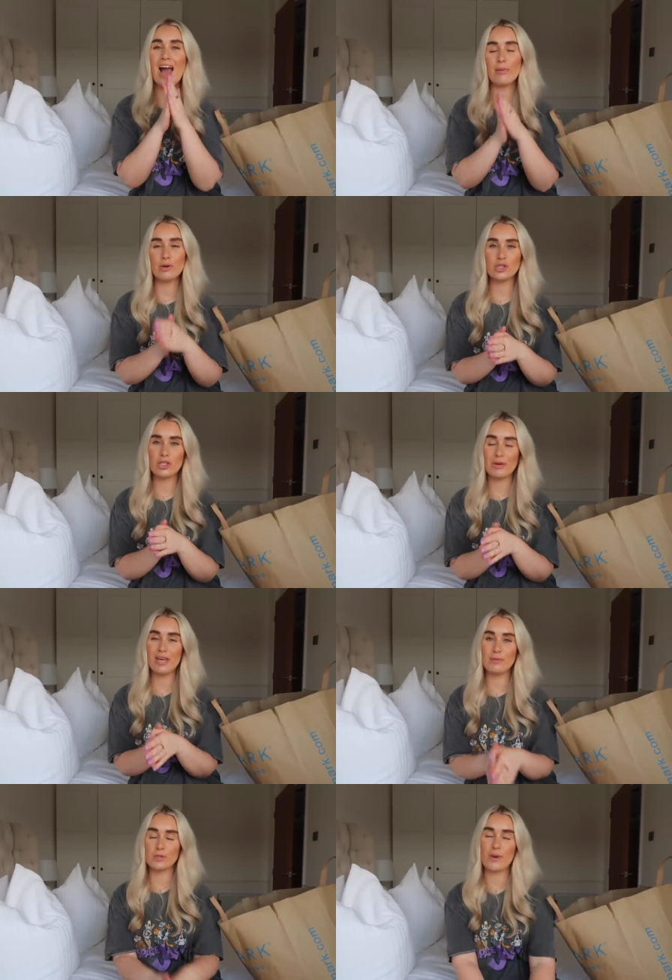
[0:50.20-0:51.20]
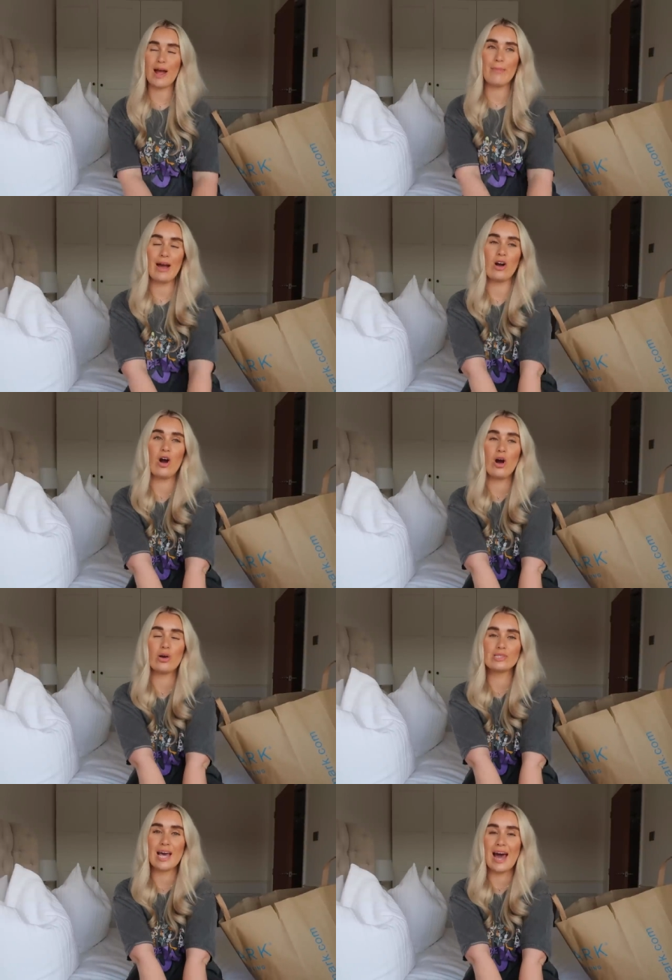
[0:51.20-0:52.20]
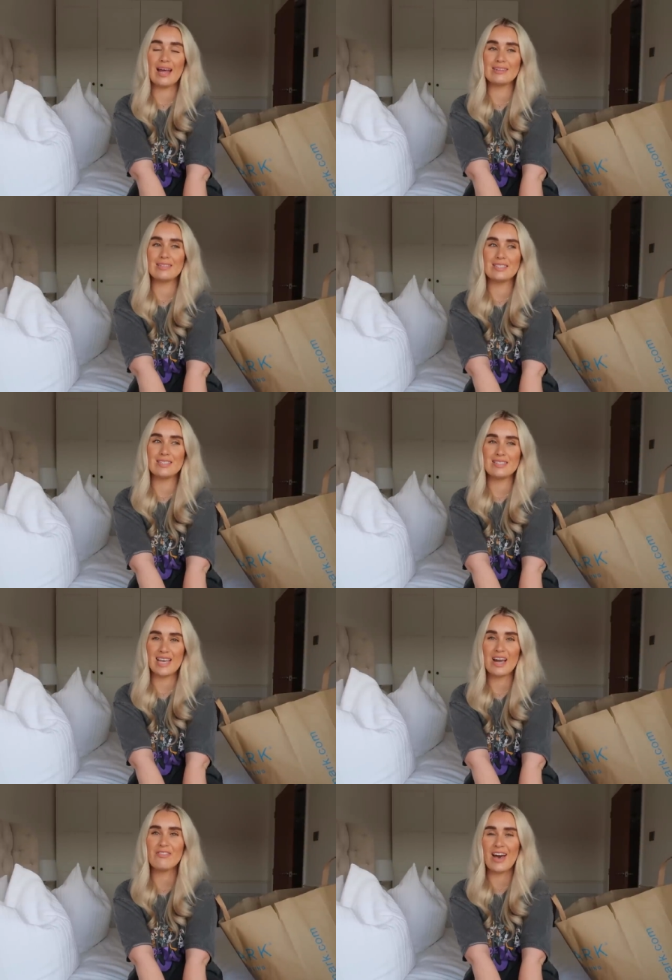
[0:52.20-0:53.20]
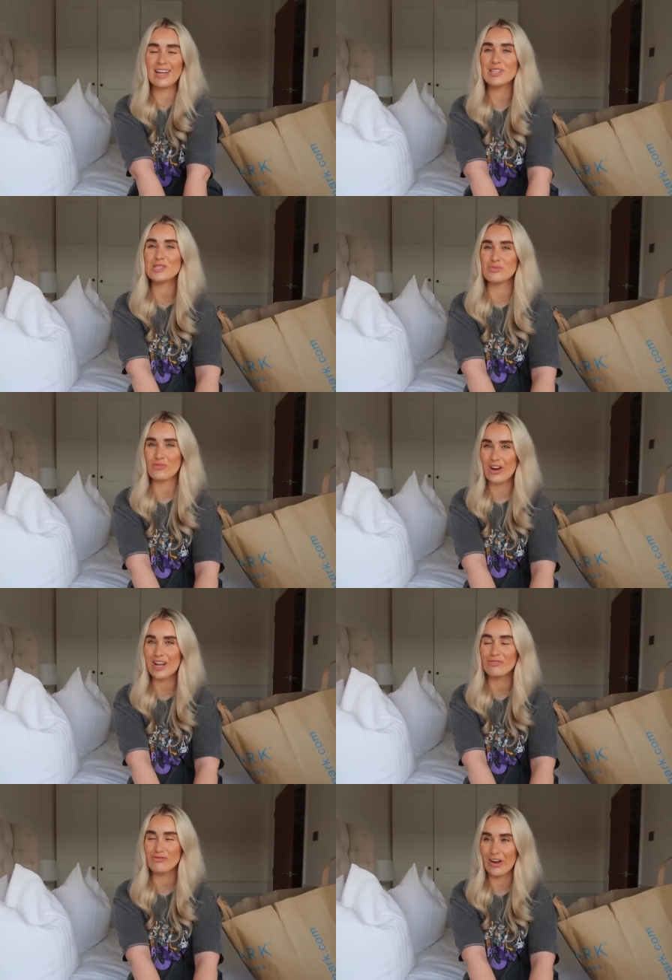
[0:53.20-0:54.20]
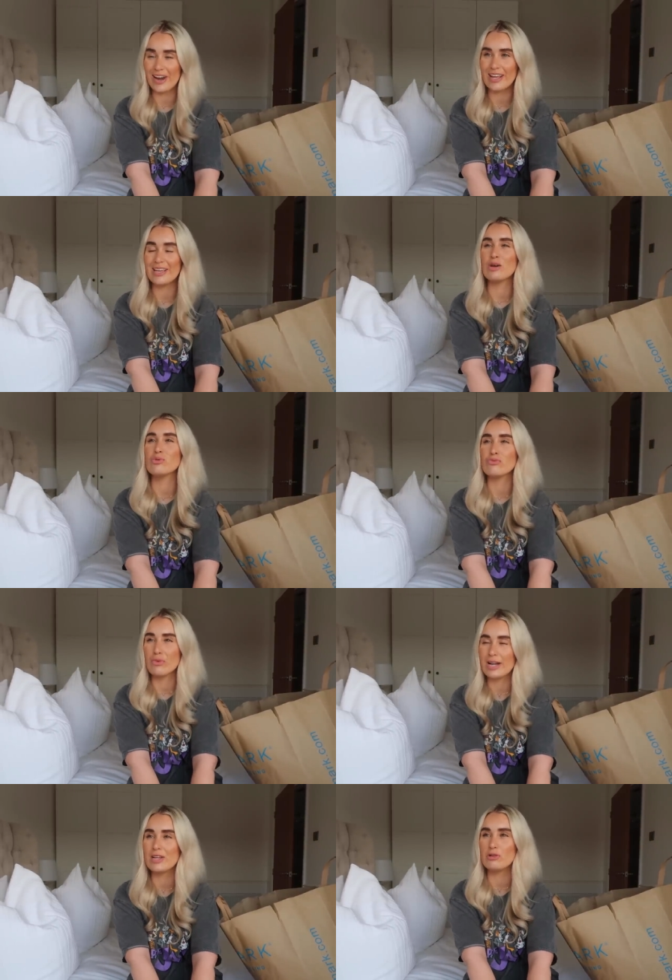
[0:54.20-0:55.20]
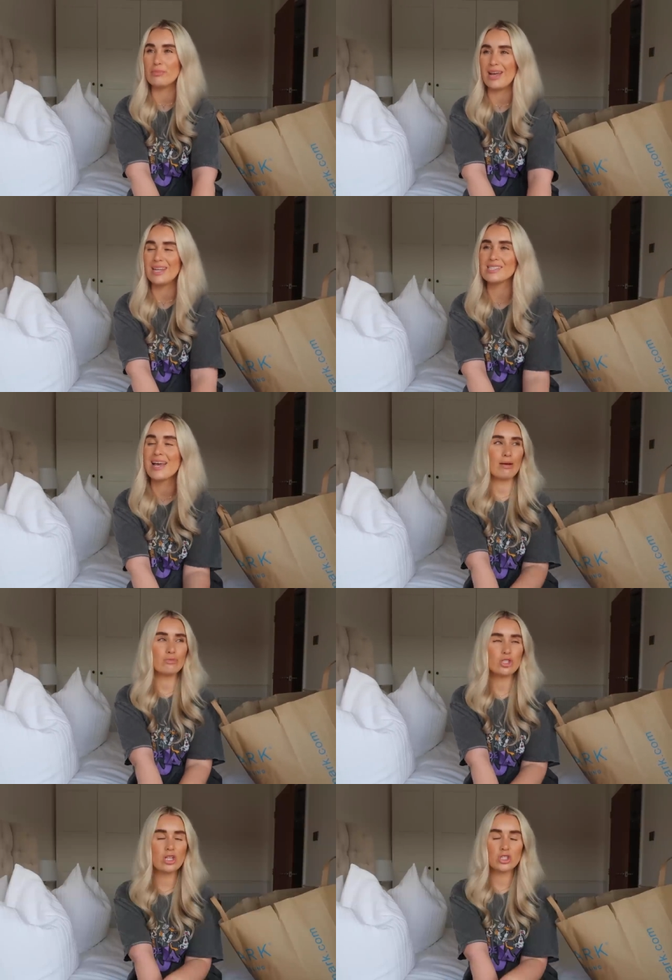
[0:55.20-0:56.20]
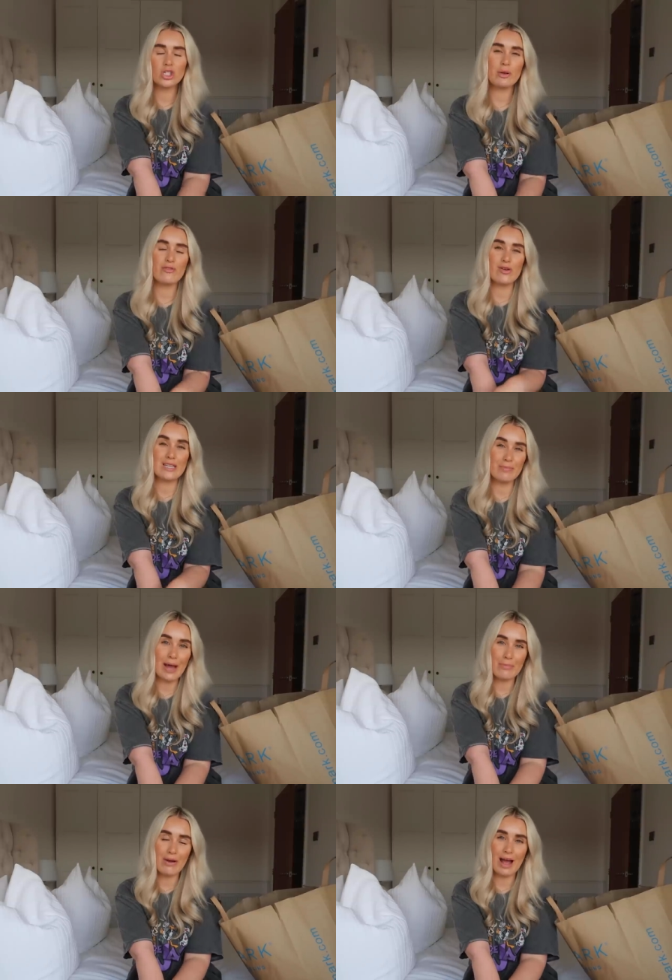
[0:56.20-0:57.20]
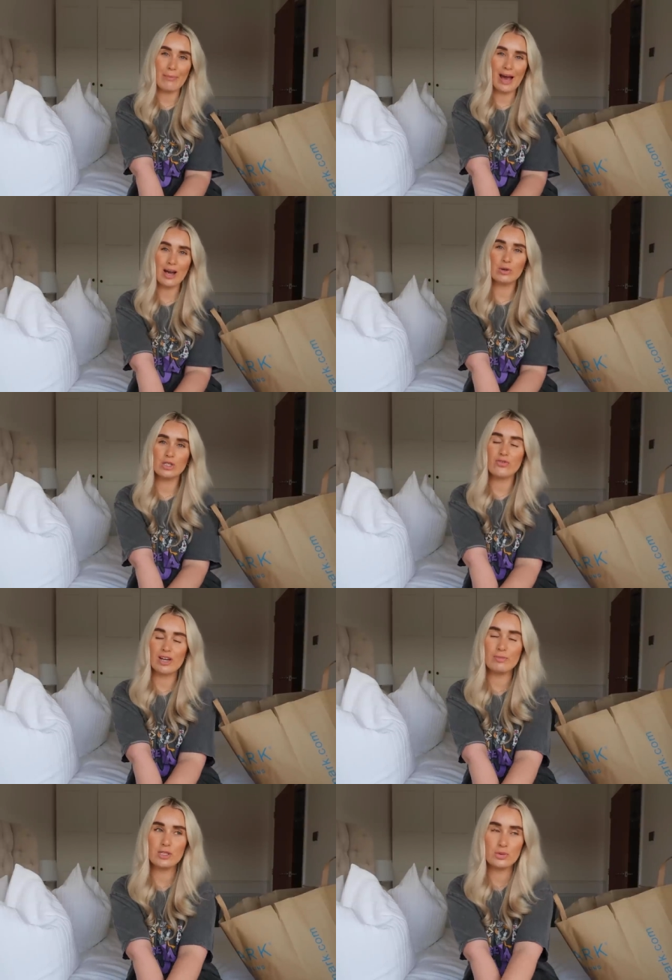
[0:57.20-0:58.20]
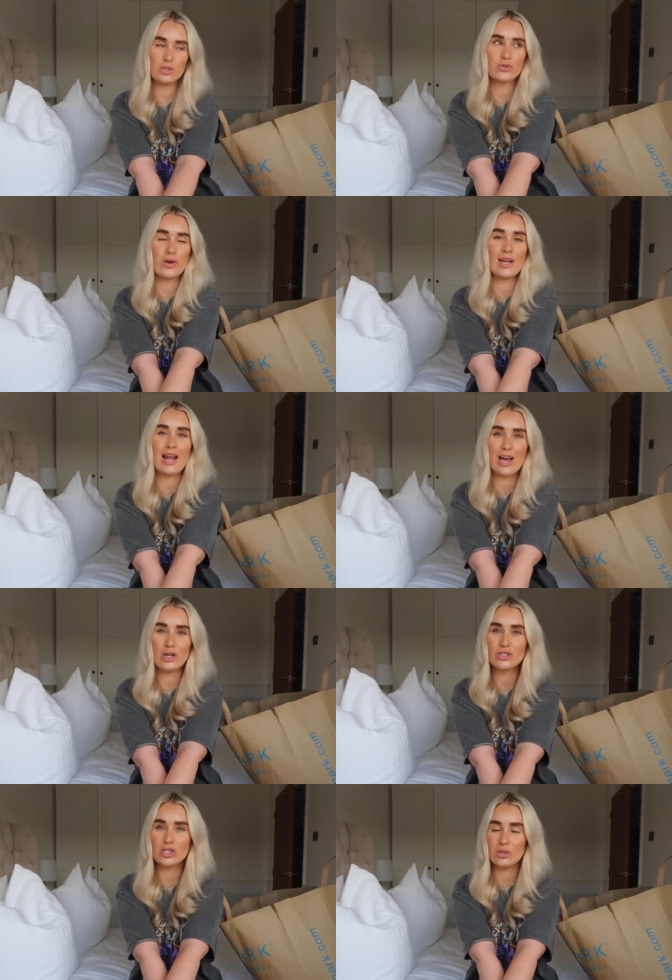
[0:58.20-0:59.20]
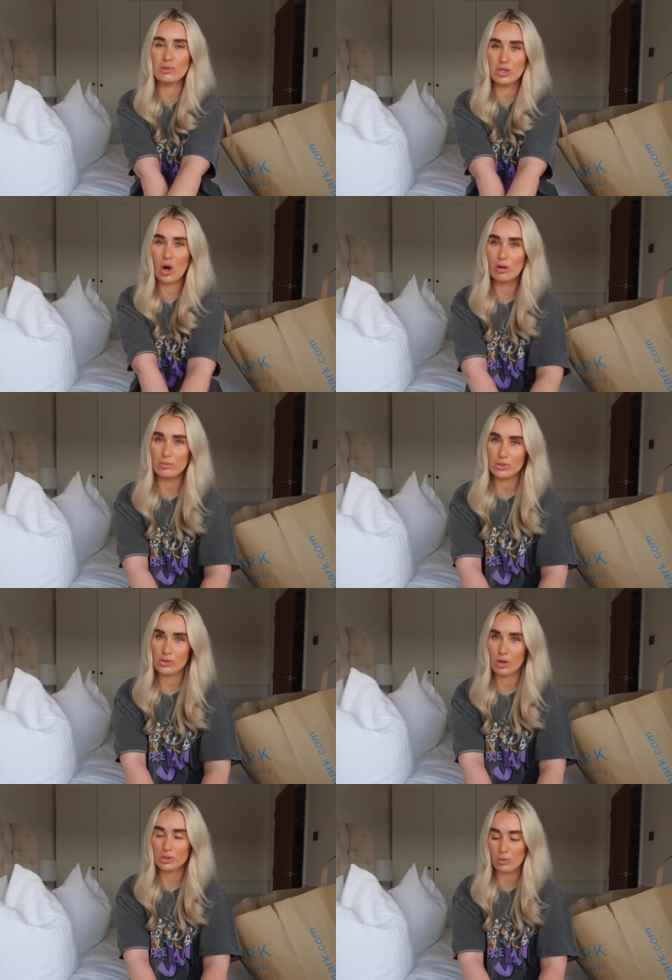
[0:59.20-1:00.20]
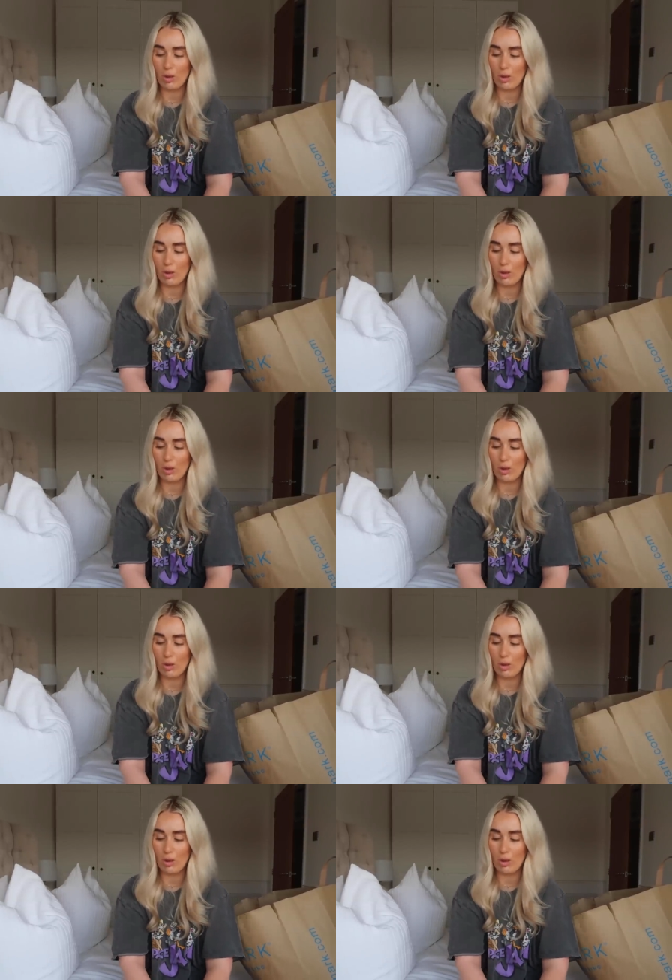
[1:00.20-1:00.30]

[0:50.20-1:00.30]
I watch other people's Primark hauls and they are finding some really, really, really good bits. So I'm just not sure whether it's my Primark, which for anybody wondering, I go to the York Monks Cross